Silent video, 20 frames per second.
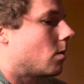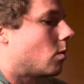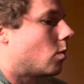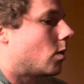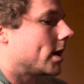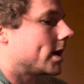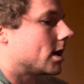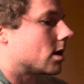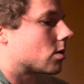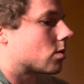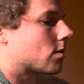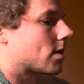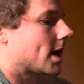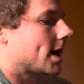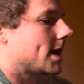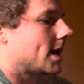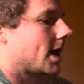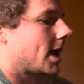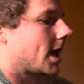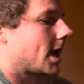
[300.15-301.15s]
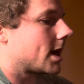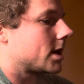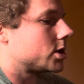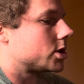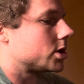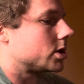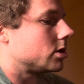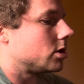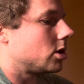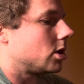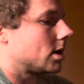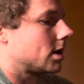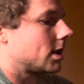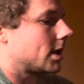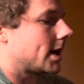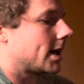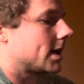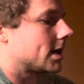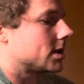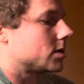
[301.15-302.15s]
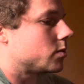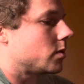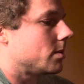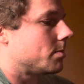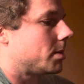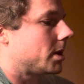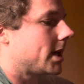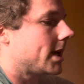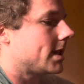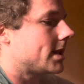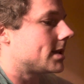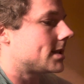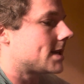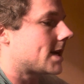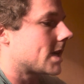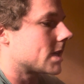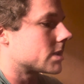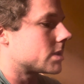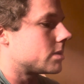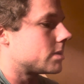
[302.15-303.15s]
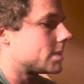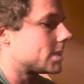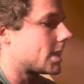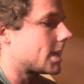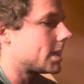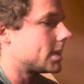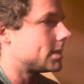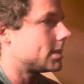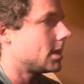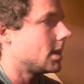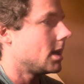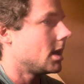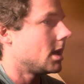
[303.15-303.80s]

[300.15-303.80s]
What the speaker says: what your right hand should look like as we play this exercise.